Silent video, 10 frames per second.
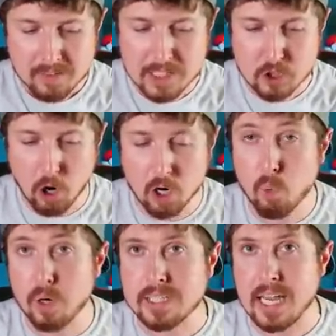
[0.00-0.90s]
this
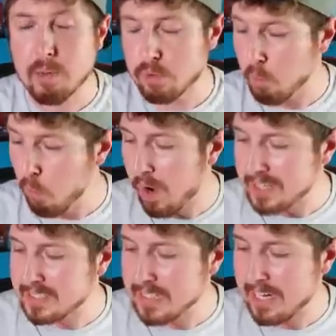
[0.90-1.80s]
artwork came from,
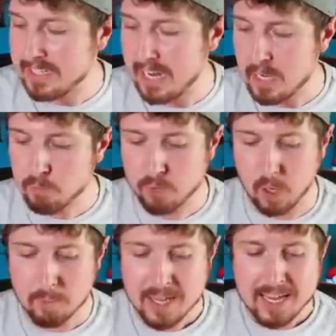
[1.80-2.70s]
what set it came
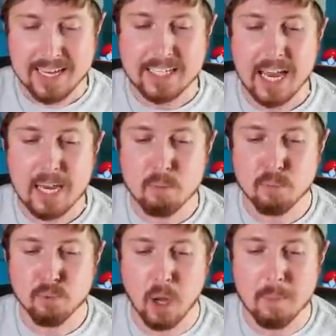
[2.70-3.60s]
from
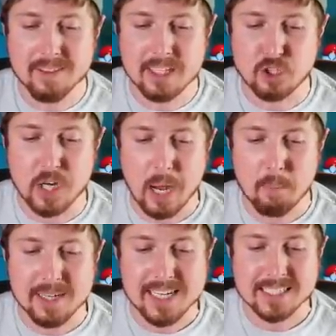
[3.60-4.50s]
the
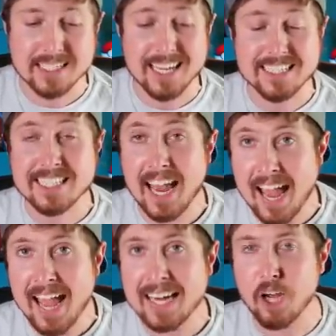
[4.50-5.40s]
Japanese set
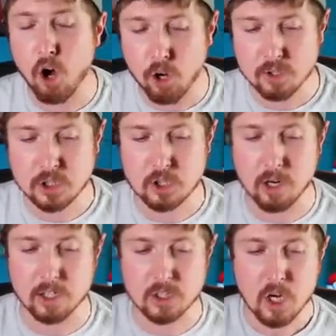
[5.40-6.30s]
Tag
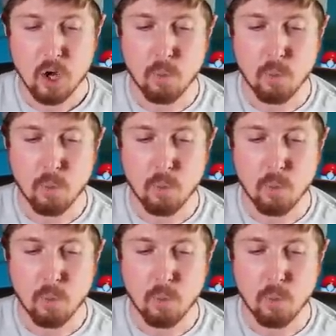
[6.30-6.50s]
All-Stars,